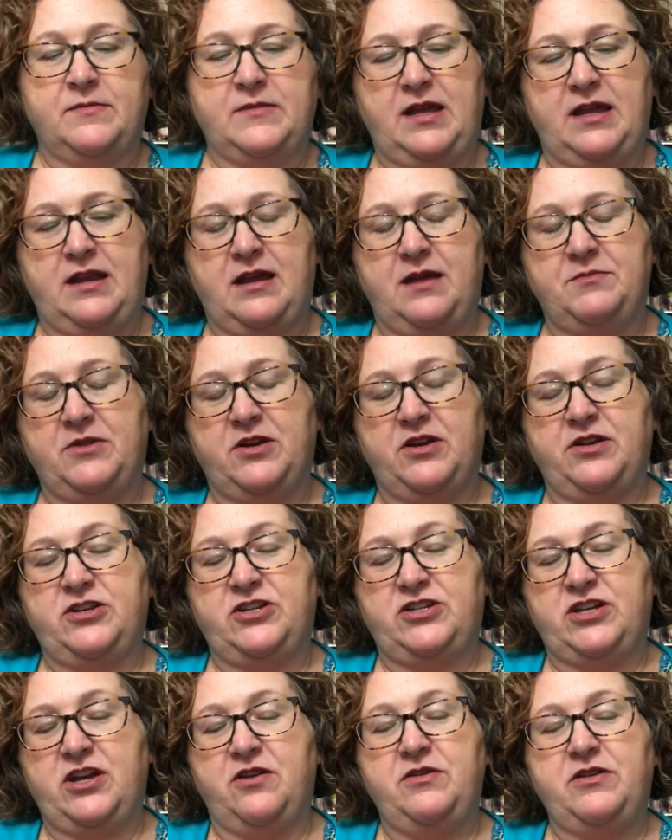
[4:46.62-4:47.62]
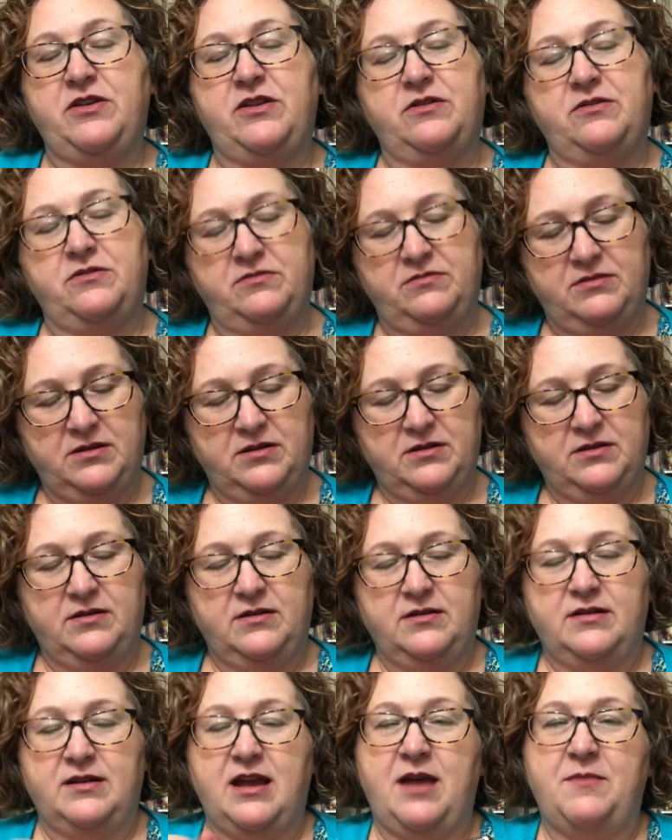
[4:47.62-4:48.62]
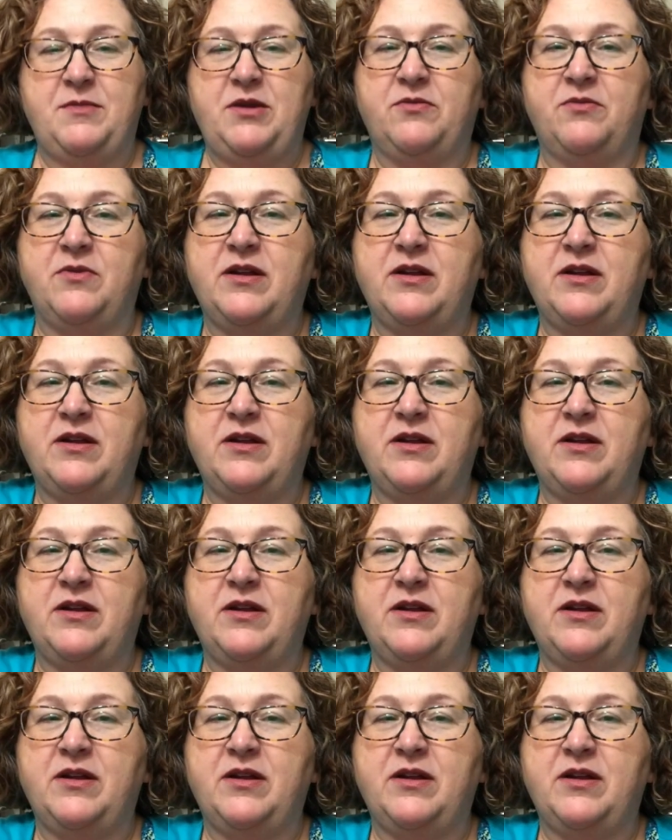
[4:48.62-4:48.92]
and I'm going to show you, I mean,